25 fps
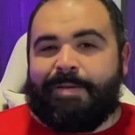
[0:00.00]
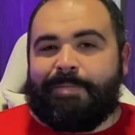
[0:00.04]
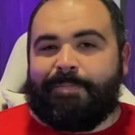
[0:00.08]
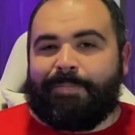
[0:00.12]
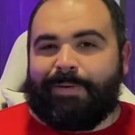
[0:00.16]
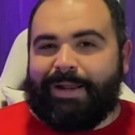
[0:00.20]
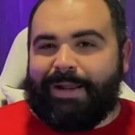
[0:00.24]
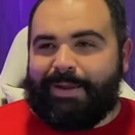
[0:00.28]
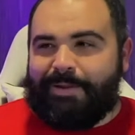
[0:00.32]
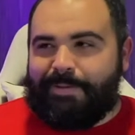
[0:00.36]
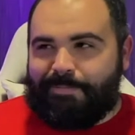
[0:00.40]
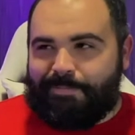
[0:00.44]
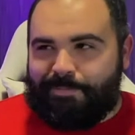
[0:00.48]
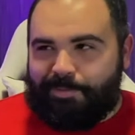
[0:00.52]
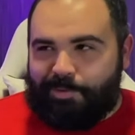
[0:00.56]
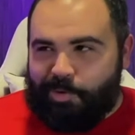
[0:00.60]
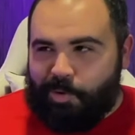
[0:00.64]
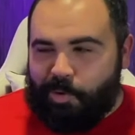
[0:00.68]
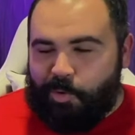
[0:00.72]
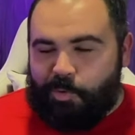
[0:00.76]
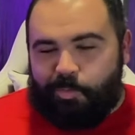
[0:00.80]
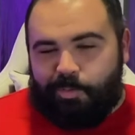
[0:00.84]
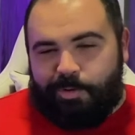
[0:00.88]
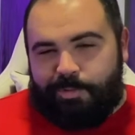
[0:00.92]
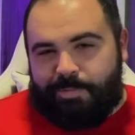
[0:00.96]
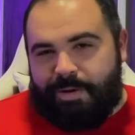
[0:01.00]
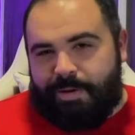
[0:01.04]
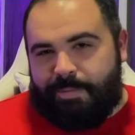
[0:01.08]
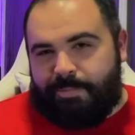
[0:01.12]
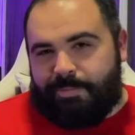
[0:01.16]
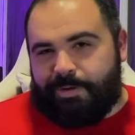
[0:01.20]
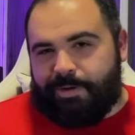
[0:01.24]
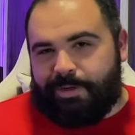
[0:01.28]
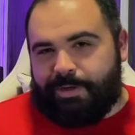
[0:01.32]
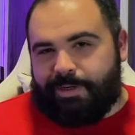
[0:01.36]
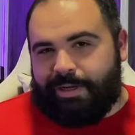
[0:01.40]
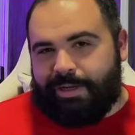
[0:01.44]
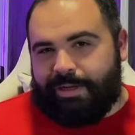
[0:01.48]
but I don't
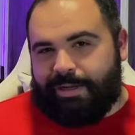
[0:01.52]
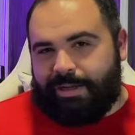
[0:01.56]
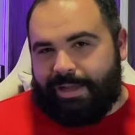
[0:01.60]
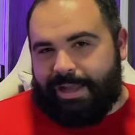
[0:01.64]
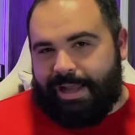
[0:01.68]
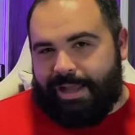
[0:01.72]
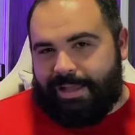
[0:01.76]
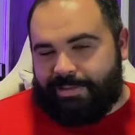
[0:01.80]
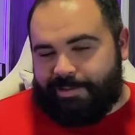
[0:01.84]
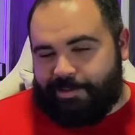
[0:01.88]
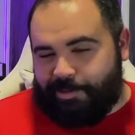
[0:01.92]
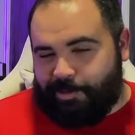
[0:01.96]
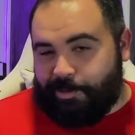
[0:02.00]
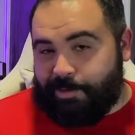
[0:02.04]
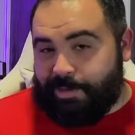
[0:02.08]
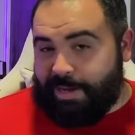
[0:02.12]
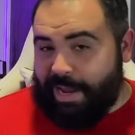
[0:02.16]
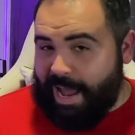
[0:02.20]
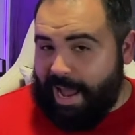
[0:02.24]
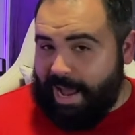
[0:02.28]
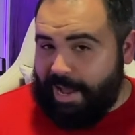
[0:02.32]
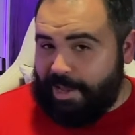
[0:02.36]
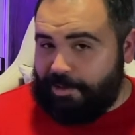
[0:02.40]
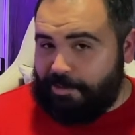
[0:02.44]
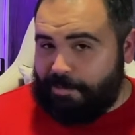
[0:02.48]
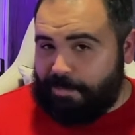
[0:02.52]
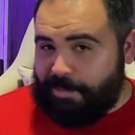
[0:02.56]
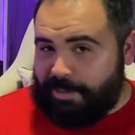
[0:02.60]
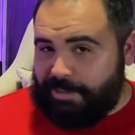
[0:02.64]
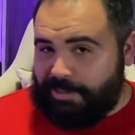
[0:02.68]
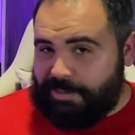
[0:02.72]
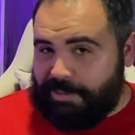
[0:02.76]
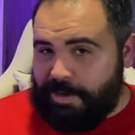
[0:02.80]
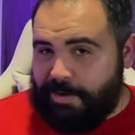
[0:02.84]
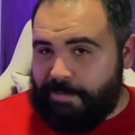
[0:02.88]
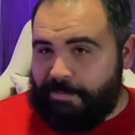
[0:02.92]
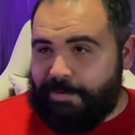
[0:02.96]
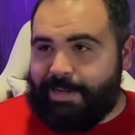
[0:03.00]
remember certain
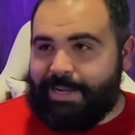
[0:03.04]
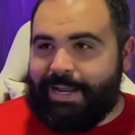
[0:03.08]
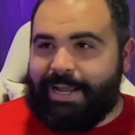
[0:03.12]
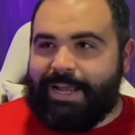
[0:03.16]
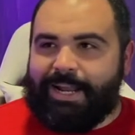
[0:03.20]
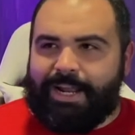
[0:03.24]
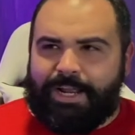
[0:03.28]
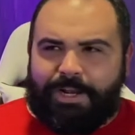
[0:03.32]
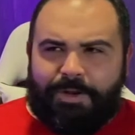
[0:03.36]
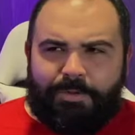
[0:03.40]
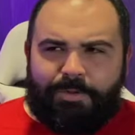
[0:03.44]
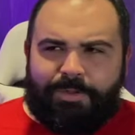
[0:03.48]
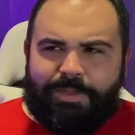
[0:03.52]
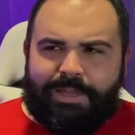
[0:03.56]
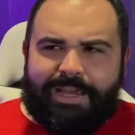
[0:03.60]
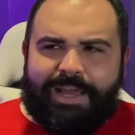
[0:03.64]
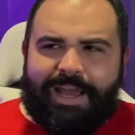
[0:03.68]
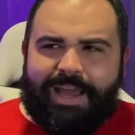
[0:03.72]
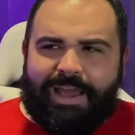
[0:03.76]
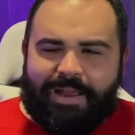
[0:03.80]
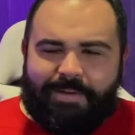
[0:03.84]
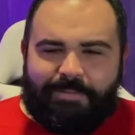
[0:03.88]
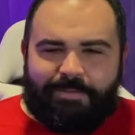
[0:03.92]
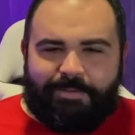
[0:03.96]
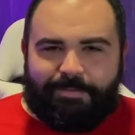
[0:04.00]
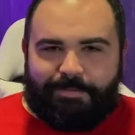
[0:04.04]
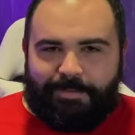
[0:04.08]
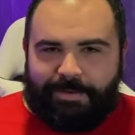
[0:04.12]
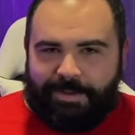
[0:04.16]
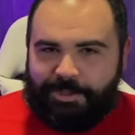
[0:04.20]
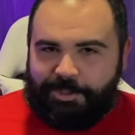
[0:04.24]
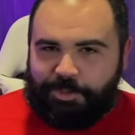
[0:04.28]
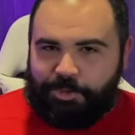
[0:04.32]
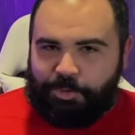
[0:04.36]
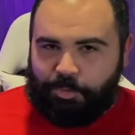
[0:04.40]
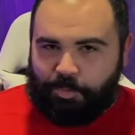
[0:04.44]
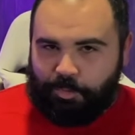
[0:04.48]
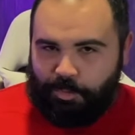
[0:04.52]
aspects of it, and I don't think I ever
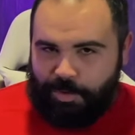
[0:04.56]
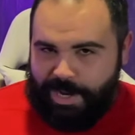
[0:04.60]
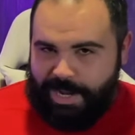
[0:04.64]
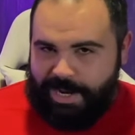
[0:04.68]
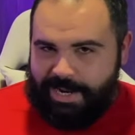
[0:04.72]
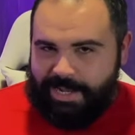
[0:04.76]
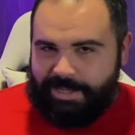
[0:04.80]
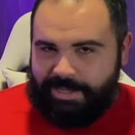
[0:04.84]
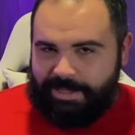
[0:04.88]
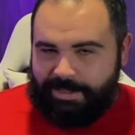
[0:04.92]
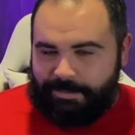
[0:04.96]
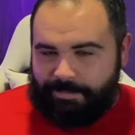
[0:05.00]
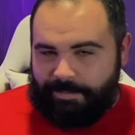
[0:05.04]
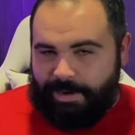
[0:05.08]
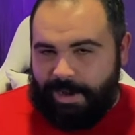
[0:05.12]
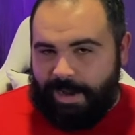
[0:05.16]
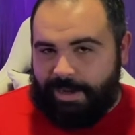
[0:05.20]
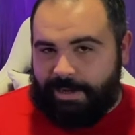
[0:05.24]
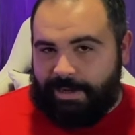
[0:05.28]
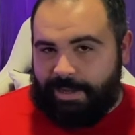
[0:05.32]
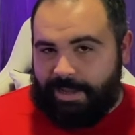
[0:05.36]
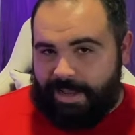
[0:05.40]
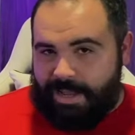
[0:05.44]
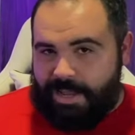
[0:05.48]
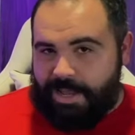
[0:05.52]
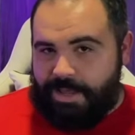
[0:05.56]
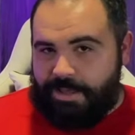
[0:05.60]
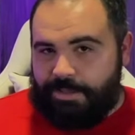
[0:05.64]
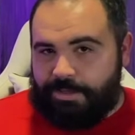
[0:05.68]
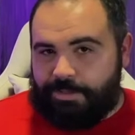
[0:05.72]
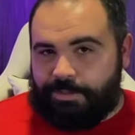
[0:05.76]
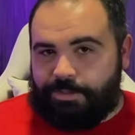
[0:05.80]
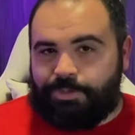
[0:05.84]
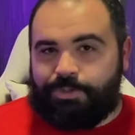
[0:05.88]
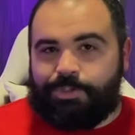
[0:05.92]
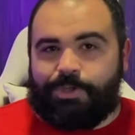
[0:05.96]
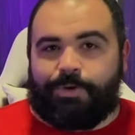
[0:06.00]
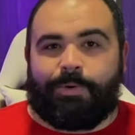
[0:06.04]
finished reading the manga
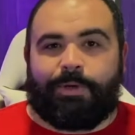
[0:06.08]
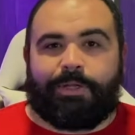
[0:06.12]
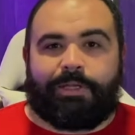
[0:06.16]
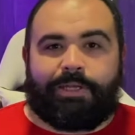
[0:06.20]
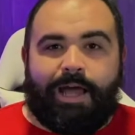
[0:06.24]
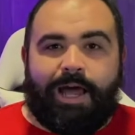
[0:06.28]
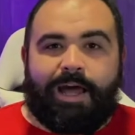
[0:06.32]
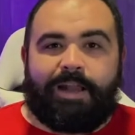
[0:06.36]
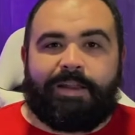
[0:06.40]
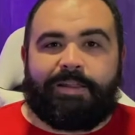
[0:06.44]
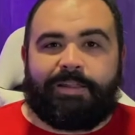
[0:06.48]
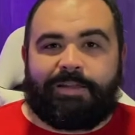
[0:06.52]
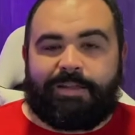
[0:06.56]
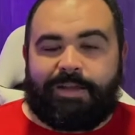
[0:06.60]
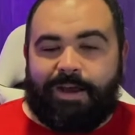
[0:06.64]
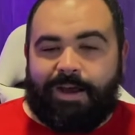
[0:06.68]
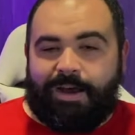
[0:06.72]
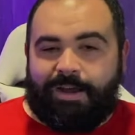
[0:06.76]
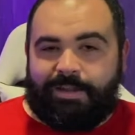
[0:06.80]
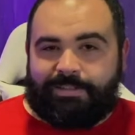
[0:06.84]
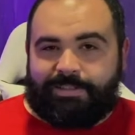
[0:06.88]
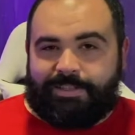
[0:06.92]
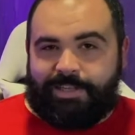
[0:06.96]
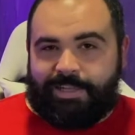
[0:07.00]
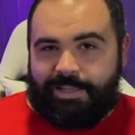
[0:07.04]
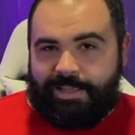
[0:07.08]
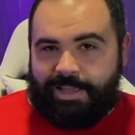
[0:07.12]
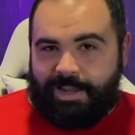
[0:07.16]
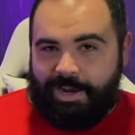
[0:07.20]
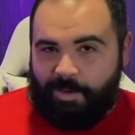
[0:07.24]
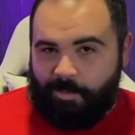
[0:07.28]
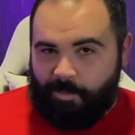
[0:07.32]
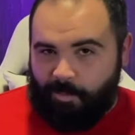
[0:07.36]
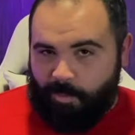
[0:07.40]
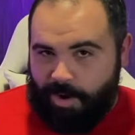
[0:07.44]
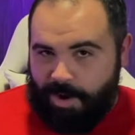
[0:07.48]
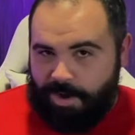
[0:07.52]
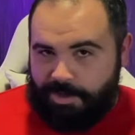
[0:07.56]
either, so a lot of the content that
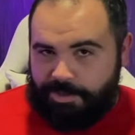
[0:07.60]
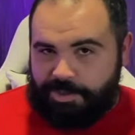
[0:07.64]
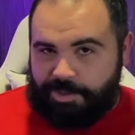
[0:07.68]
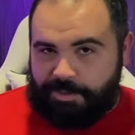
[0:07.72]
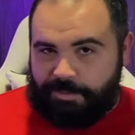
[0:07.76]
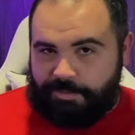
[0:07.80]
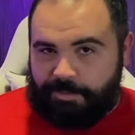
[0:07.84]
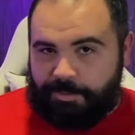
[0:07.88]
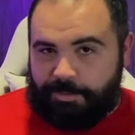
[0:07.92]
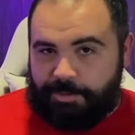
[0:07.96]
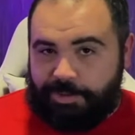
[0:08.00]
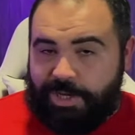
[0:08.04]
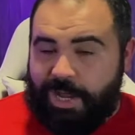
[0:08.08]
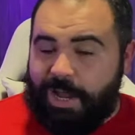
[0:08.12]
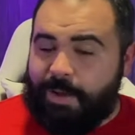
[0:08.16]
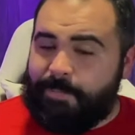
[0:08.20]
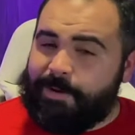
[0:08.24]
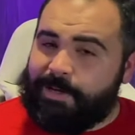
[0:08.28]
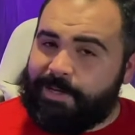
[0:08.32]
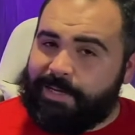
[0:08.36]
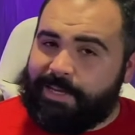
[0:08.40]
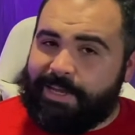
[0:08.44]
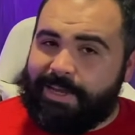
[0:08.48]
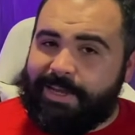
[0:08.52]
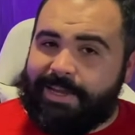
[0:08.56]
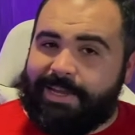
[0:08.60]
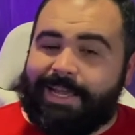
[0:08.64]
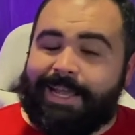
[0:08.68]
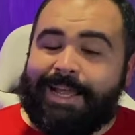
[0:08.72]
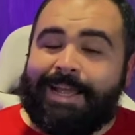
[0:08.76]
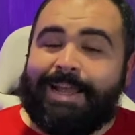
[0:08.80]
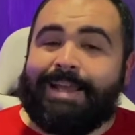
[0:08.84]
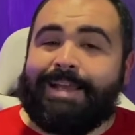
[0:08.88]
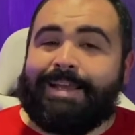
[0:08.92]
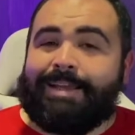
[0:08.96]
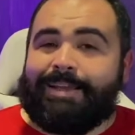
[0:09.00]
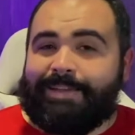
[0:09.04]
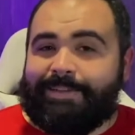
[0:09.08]
I'm watching from Shaman King
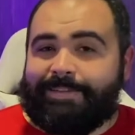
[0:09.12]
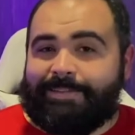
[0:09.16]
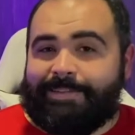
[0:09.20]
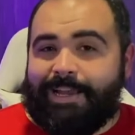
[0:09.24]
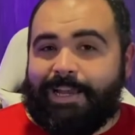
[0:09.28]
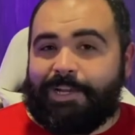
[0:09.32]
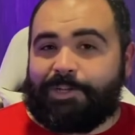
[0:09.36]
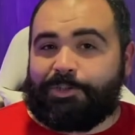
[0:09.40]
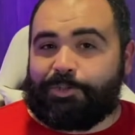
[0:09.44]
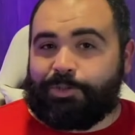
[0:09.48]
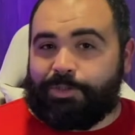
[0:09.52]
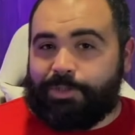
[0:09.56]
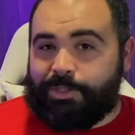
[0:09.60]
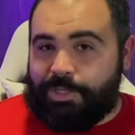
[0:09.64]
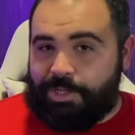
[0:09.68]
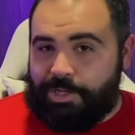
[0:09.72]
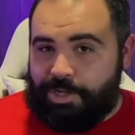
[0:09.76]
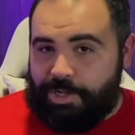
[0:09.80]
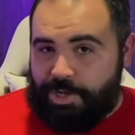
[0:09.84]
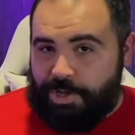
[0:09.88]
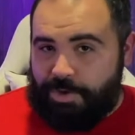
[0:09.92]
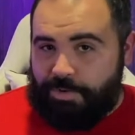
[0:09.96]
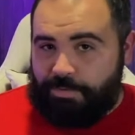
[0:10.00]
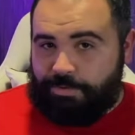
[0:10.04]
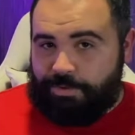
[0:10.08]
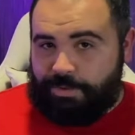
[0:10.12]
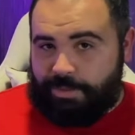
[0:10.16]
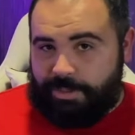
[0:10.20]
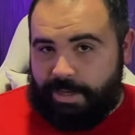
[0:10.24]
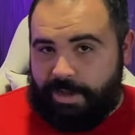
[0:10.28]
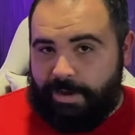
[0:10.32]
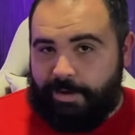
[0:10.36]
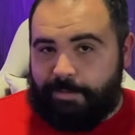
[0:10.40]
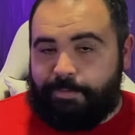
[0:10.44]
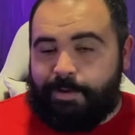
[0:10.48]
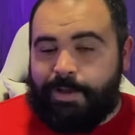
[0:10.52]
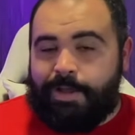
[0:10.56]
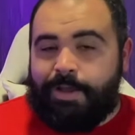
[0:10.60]
is actually new
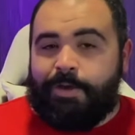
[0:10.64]
stuff,